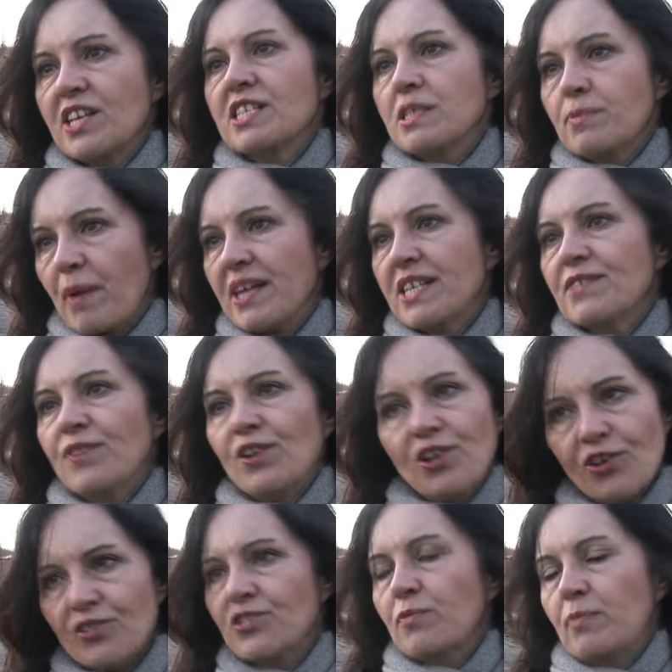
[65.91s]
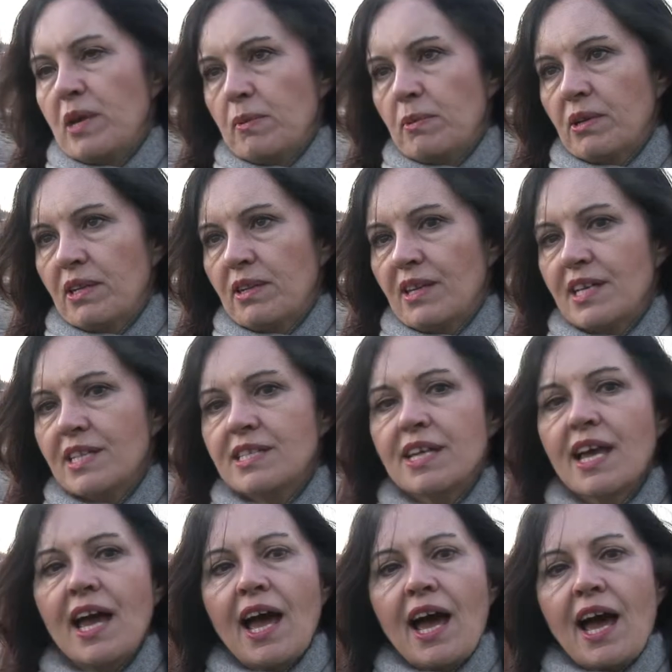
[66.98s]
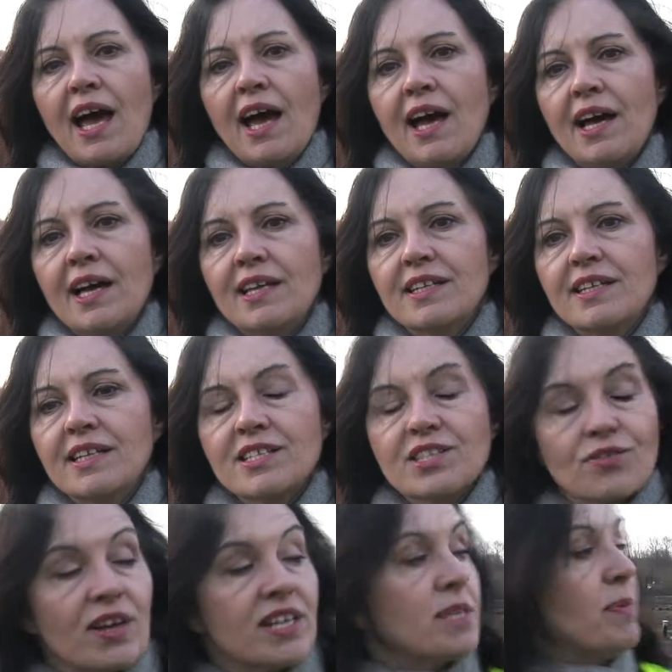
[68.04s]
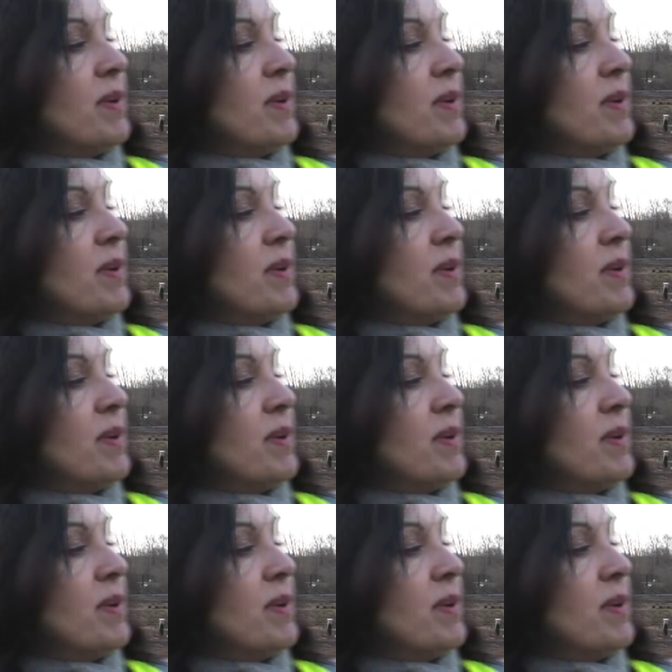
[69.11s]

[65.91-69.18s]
There's space for lots of people in this. And it's great to